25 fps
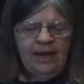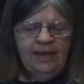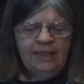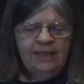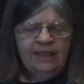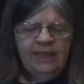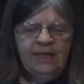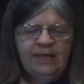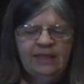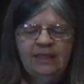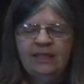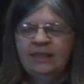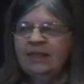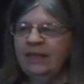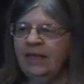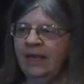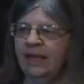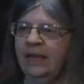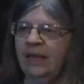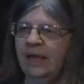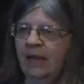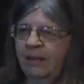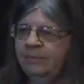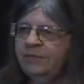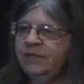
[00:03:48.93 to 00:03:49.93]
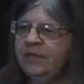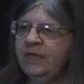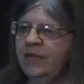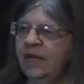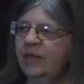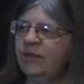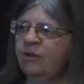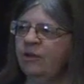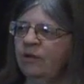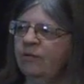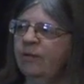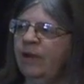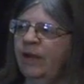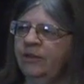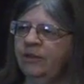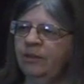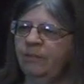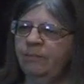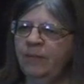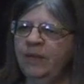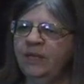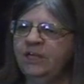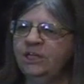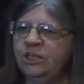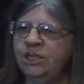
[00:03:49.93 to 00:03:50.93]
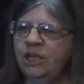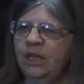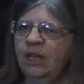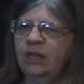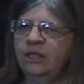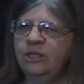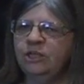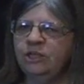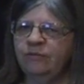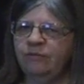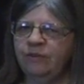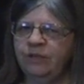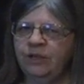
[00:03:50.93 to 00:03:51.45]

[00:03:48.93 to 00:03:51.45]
I think that they come together around the big challenge